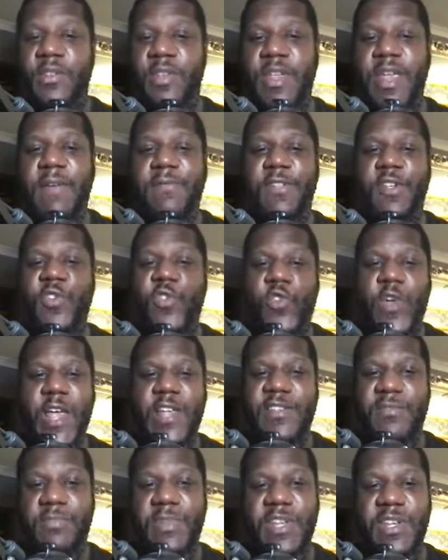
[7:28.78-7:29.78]
you have to
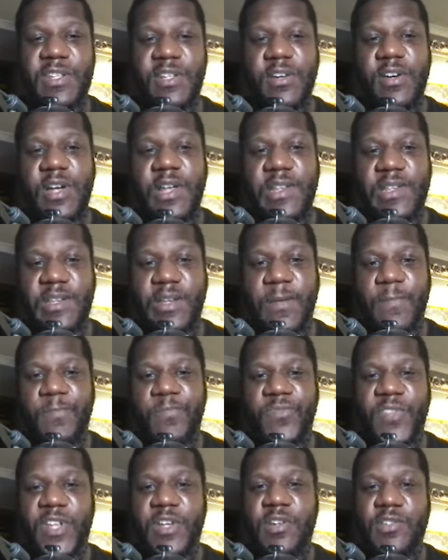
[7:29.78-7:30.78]
grasp this, guys.
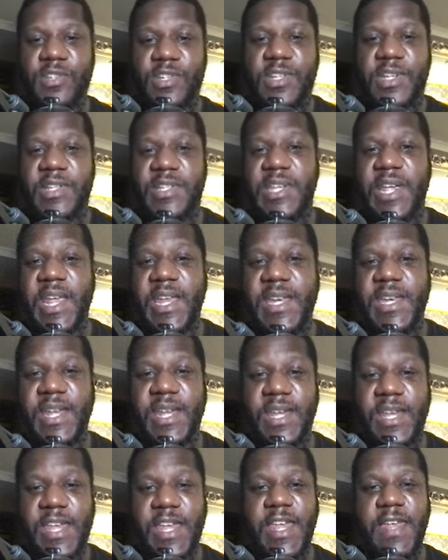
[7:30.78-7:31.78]
They're not just
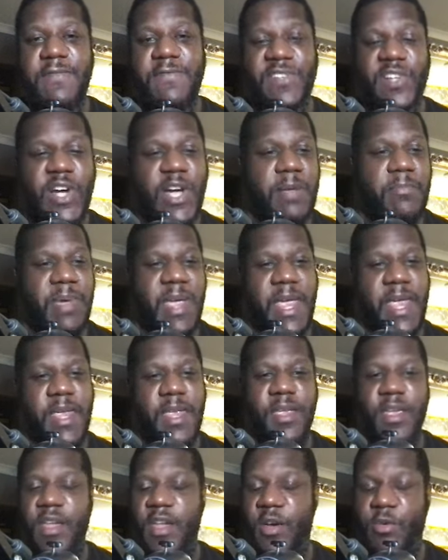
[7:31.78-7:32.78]
attending ETH Taipei,
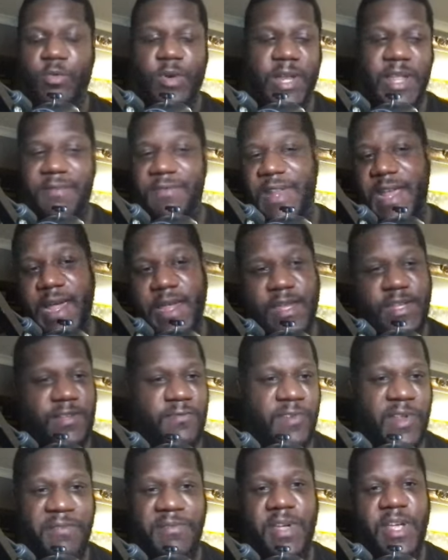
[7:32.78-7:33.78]
whatever that is. I've
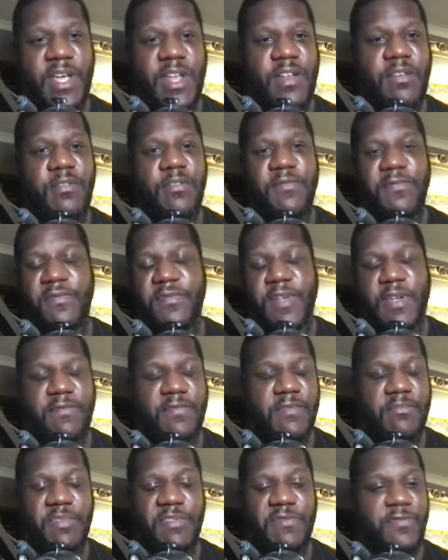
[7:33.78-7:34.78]
never heard of
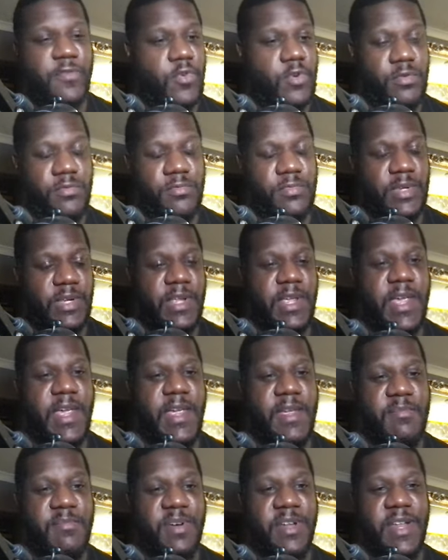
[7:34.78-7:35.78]
it before,
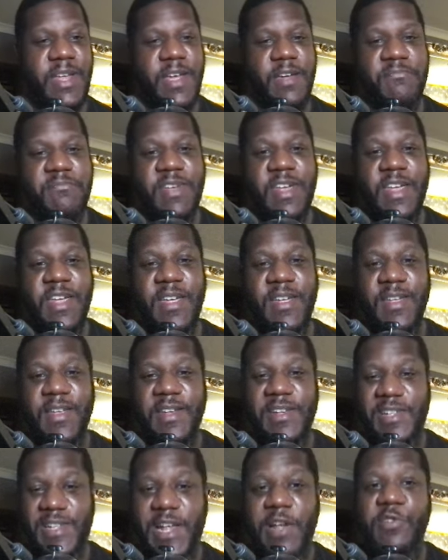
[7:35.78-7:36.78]
okay? But
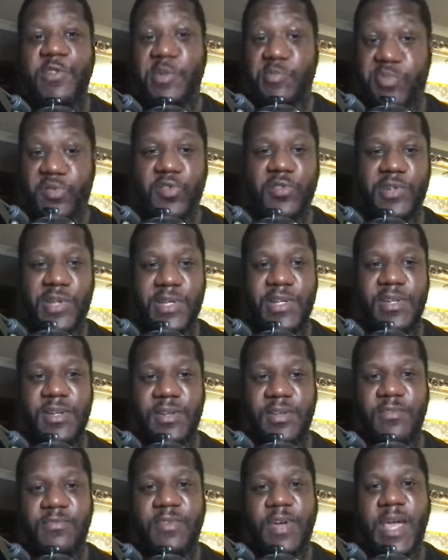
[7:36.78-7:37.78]
it sounds important,
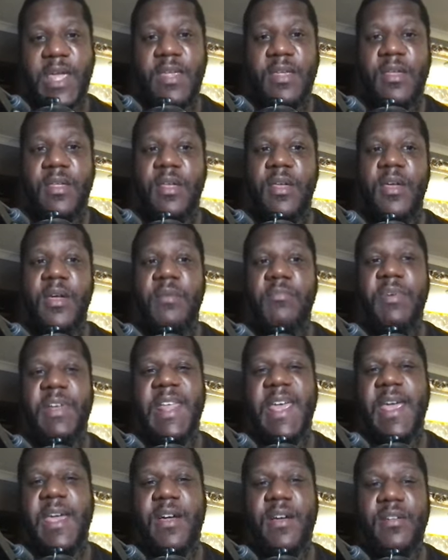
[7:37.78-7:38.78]
right? But
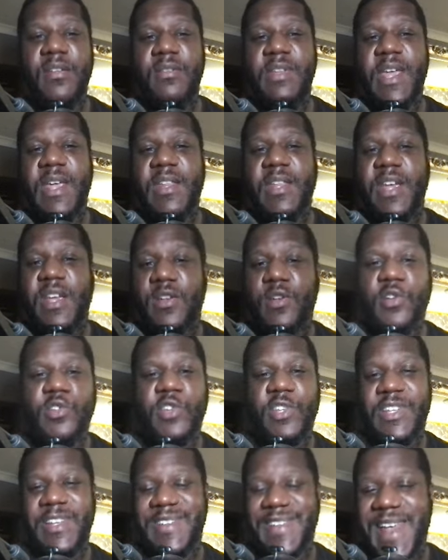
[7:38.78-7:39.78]
they are not
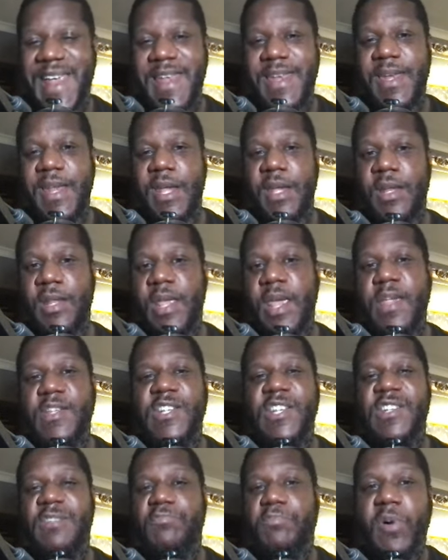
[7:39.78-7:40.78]
just attending, they're
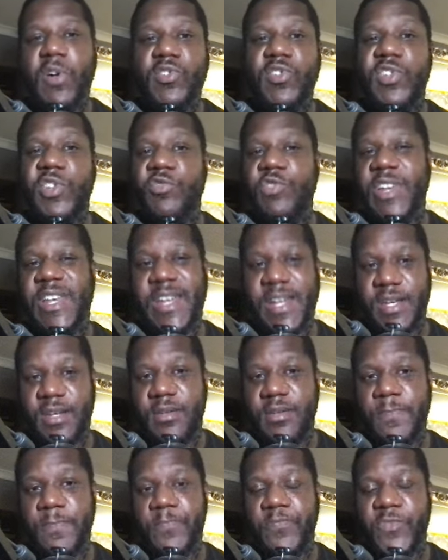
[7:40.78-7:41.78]
sponsoring it,
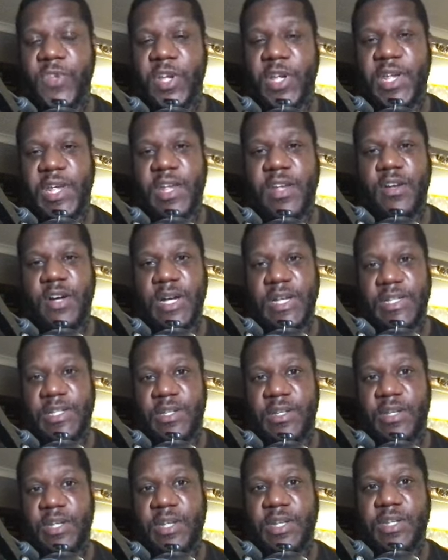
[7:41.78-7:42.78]
okay, guys?
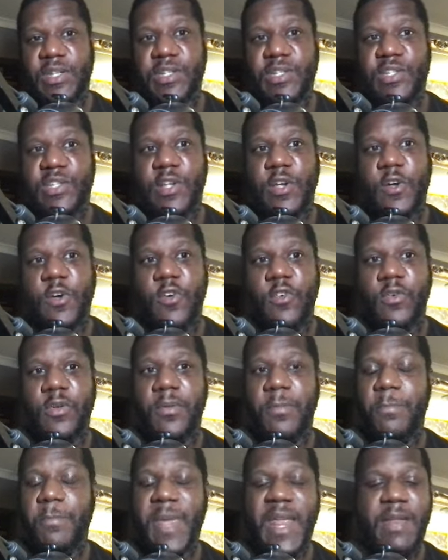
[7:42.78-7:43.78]
So
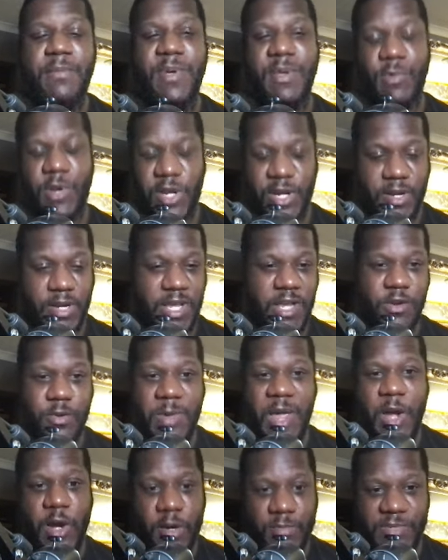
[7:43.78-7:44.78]
many people are going to hear
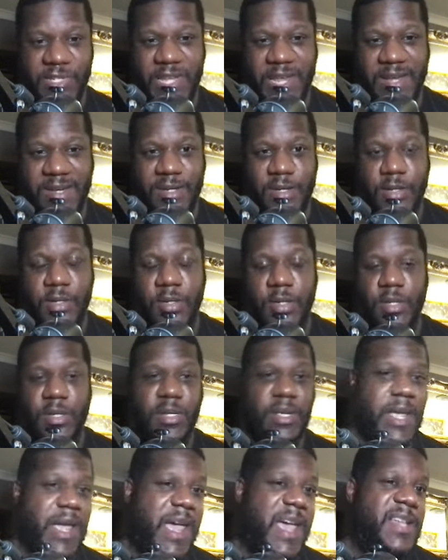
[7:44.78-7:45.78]
about OPSEC.
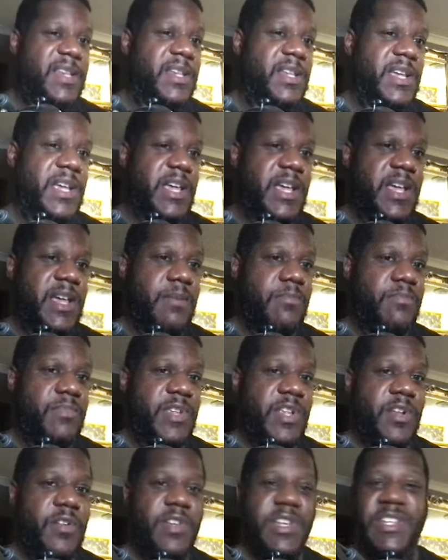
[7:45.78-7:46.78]
And,
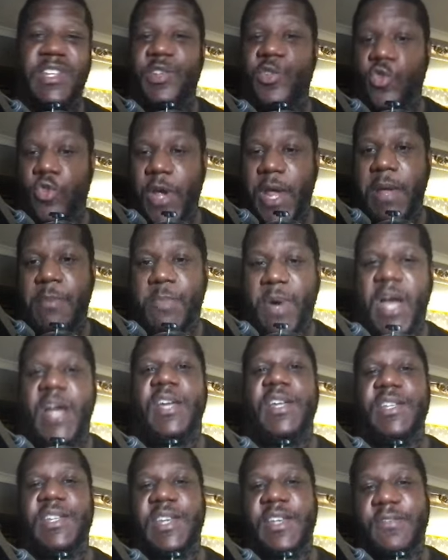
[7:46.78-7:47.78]
you know, this is great
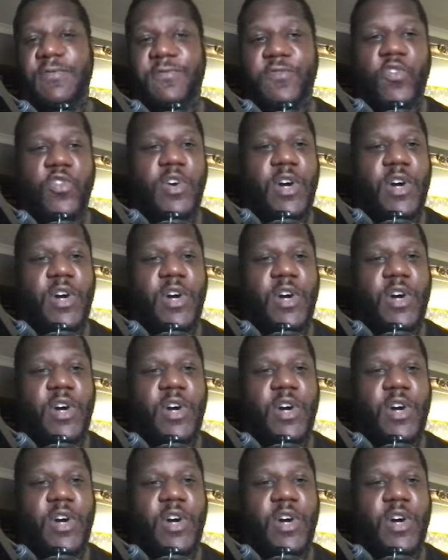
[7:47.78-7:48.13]
marketing for